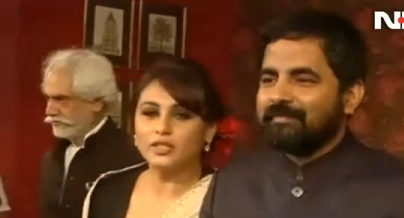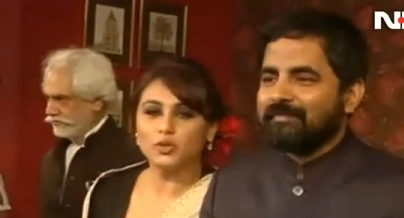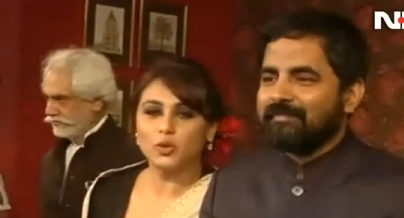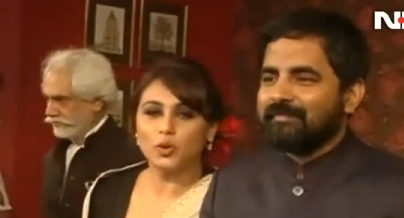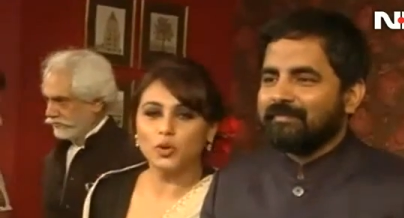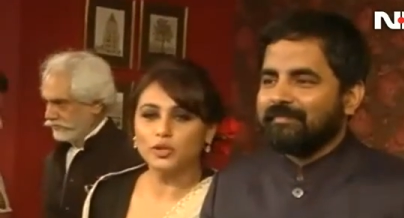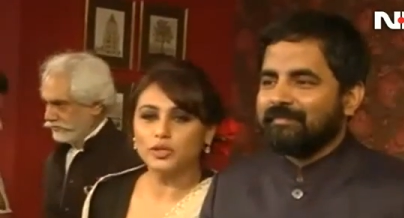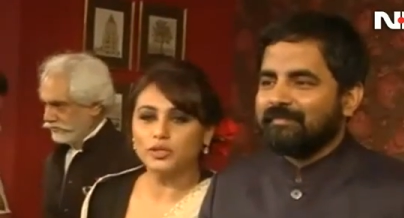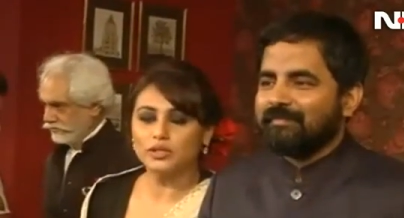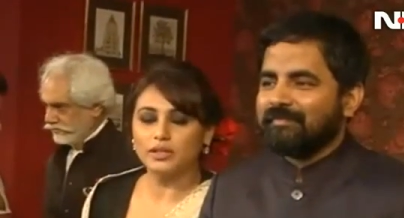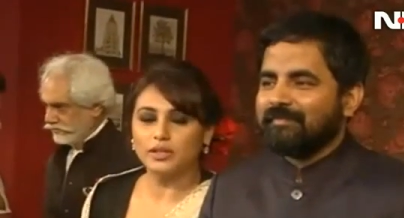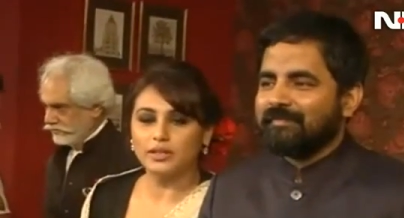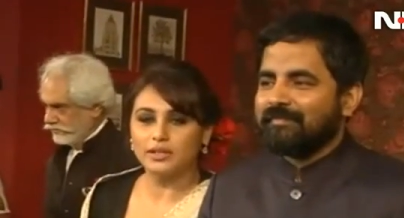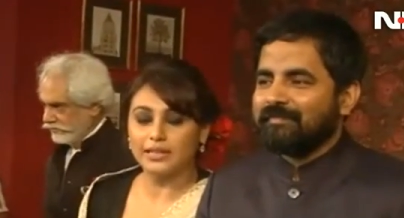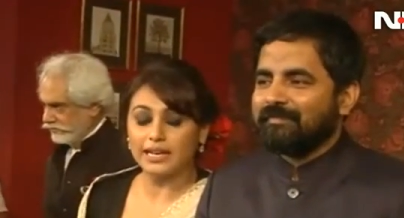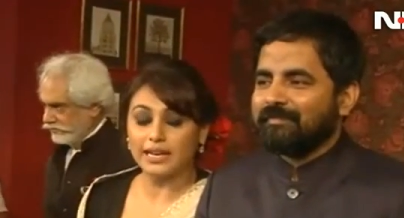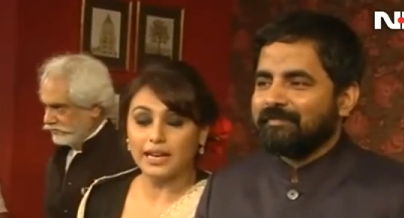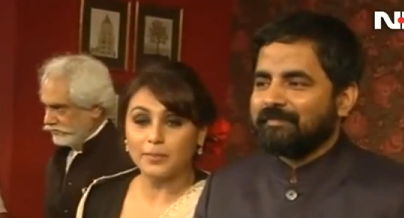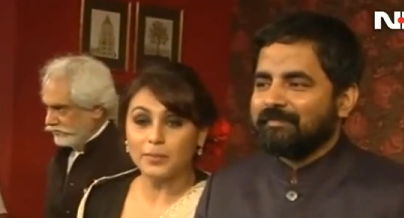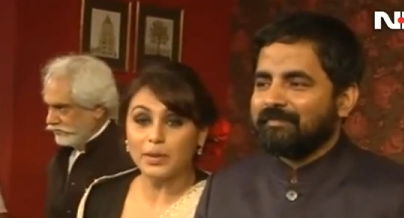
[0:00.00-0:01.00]
Speaker 1: just both,
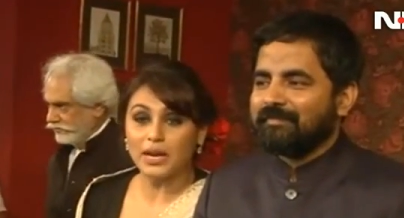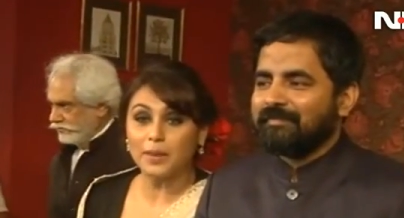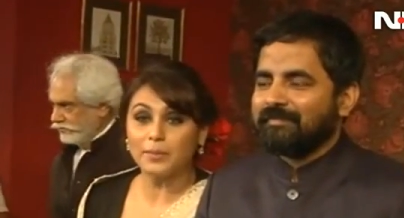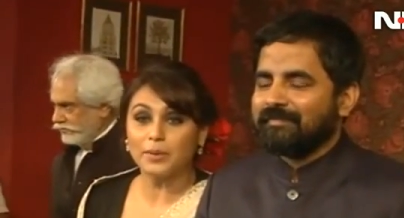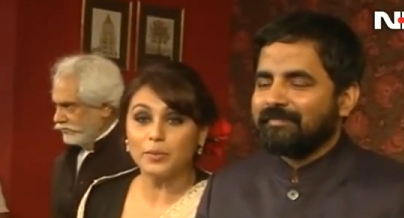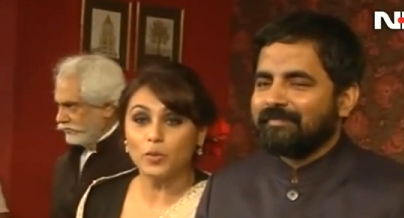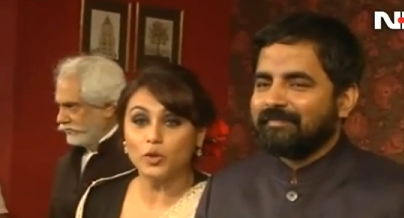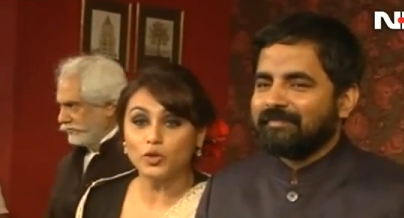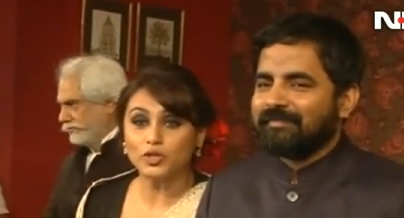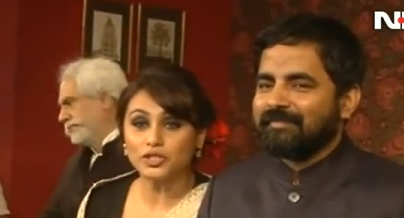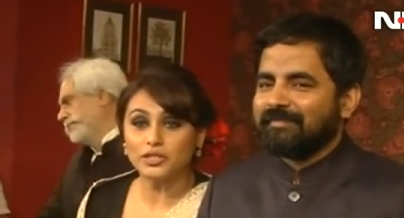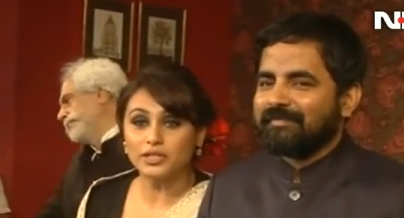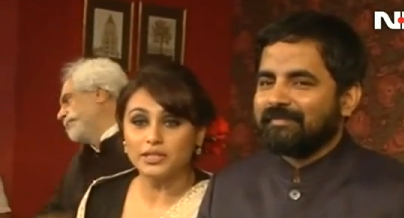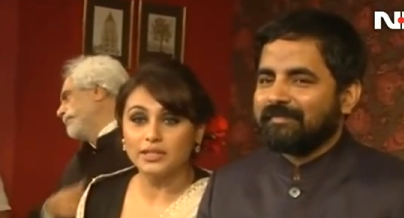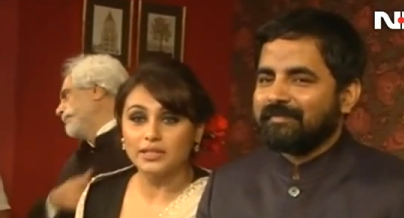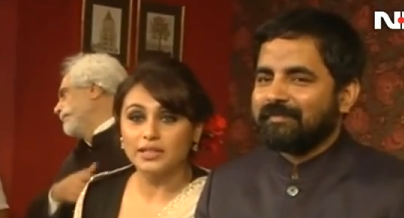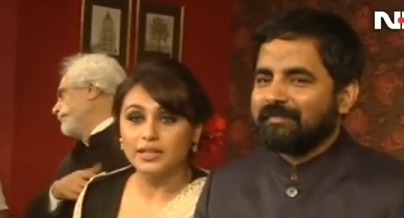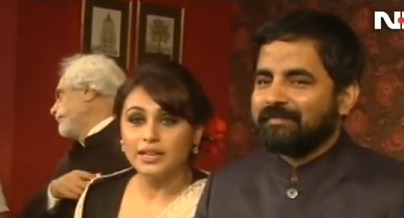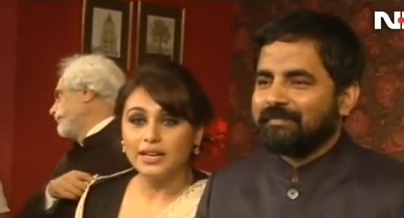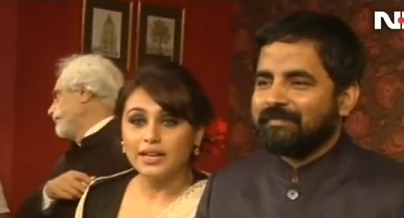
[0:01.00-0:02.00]
uh, like I become
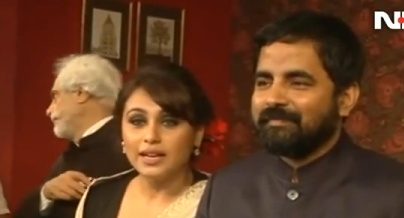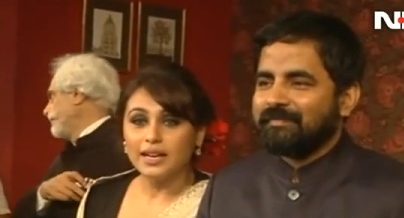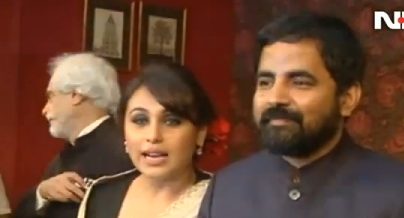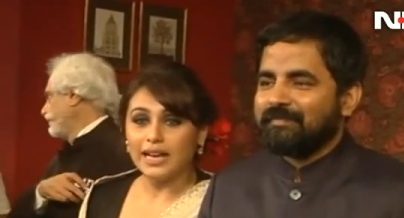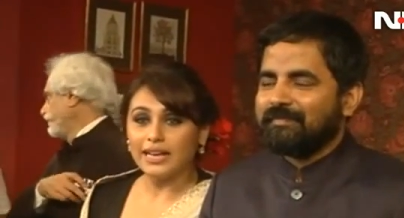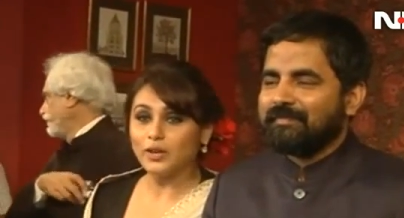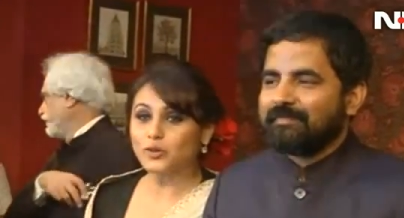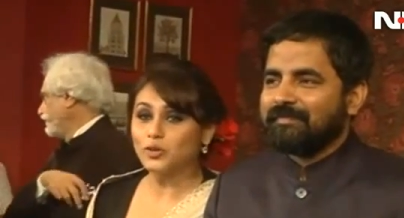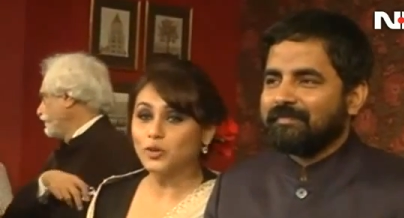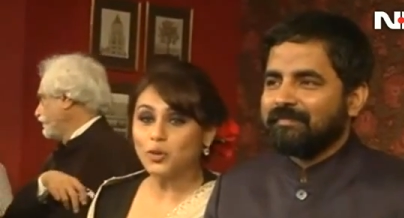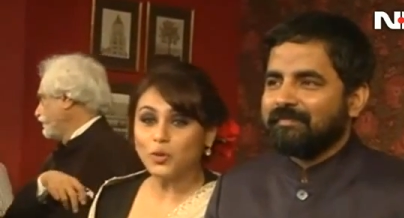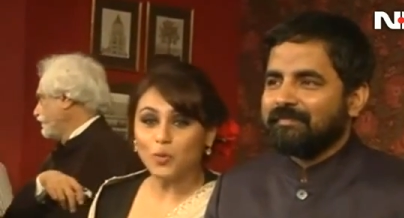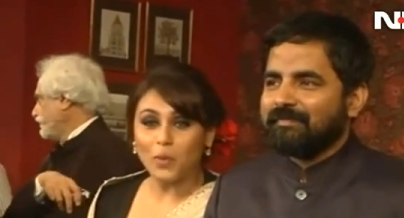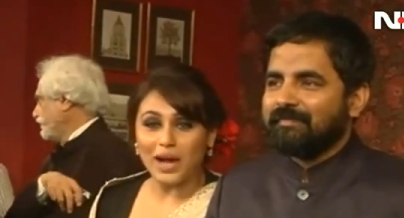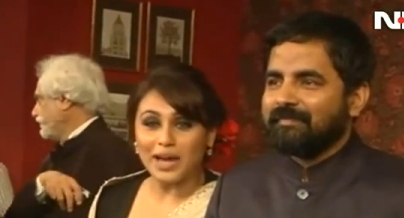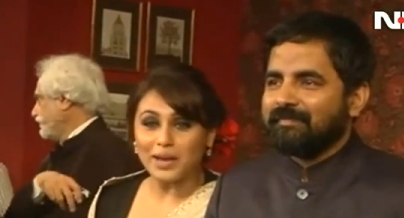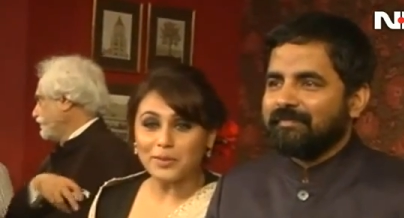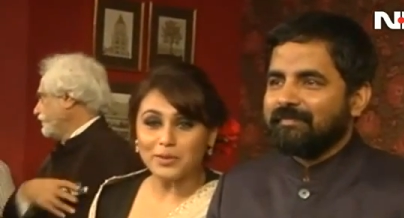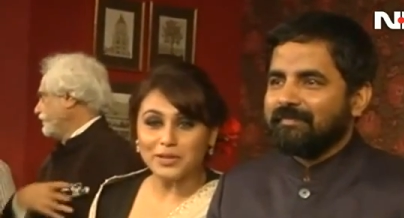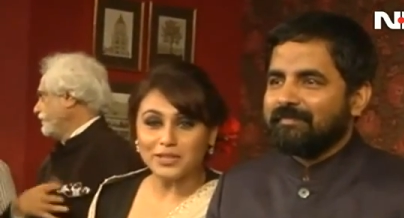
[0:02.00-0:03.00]
emotional. And I don't know
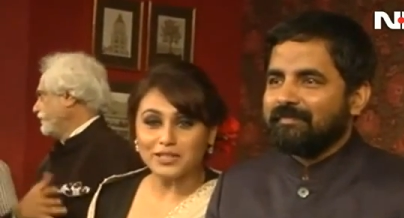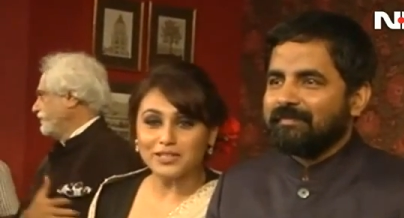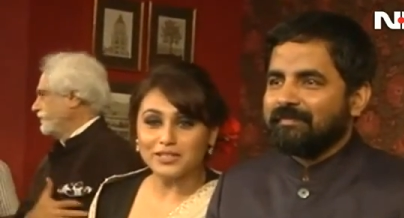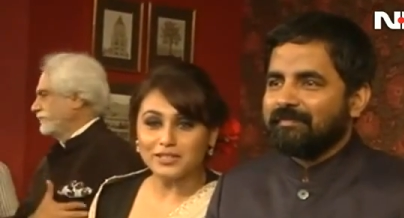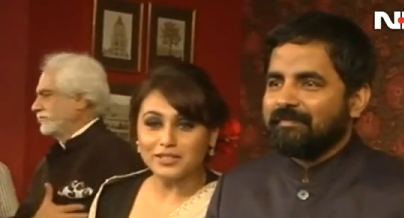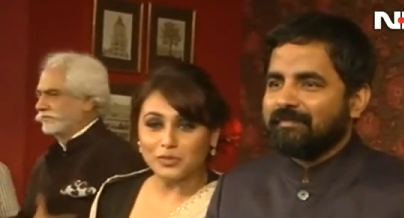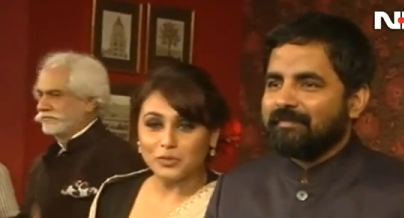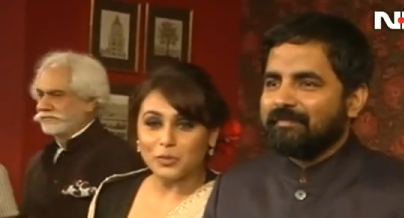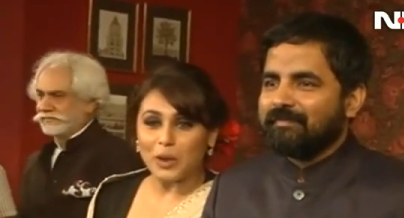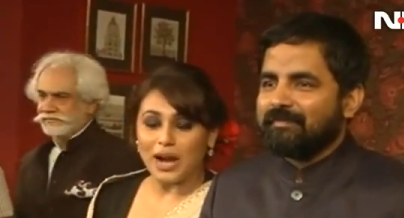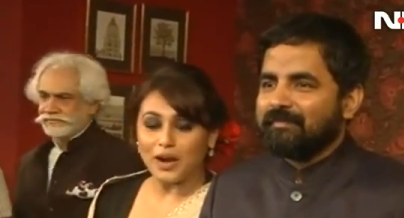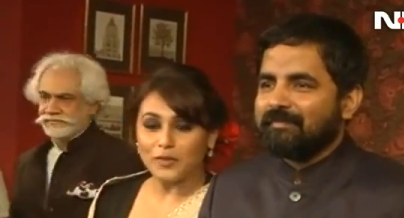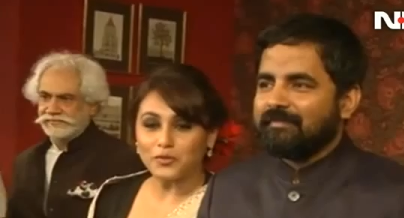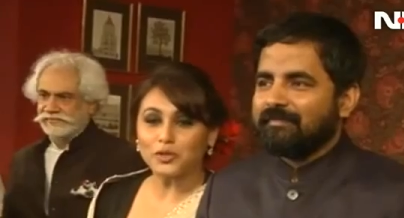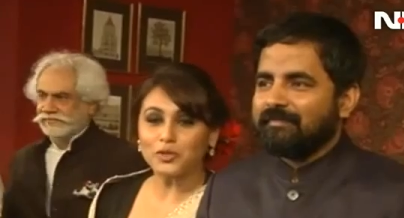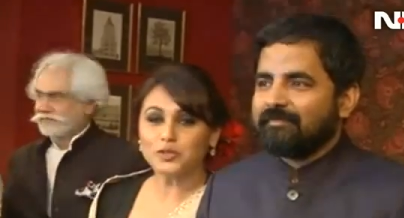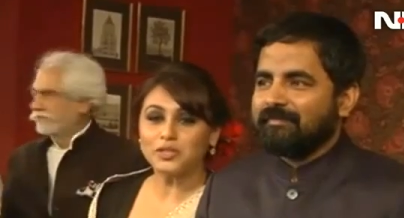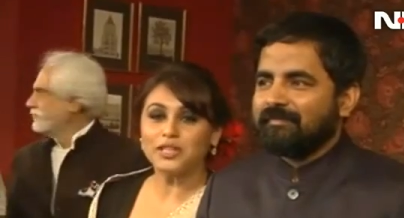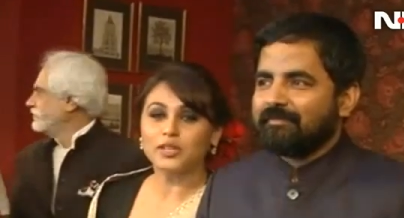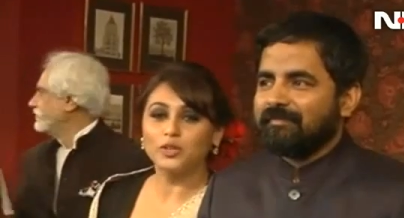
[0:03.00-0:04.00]
why, because
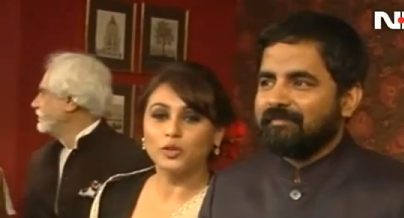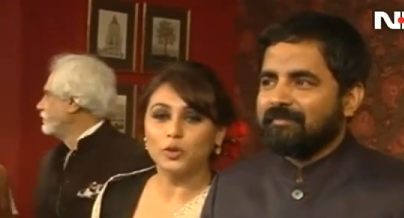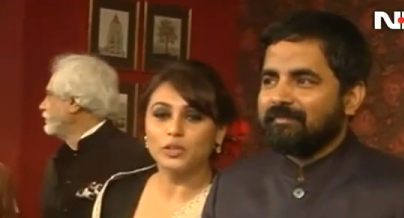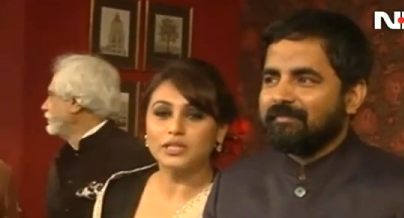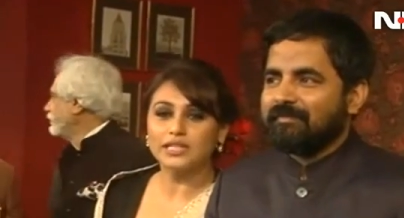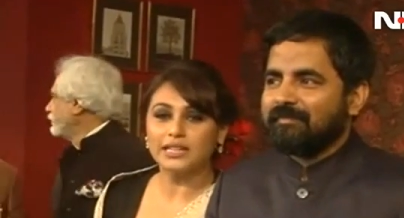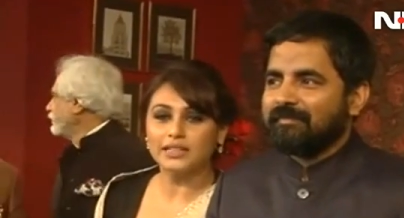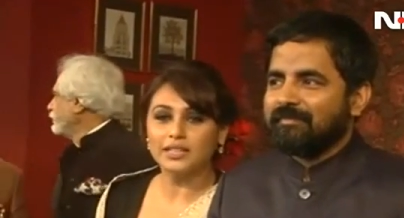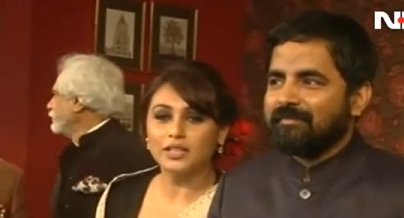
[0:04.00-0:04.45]
after you see clothes,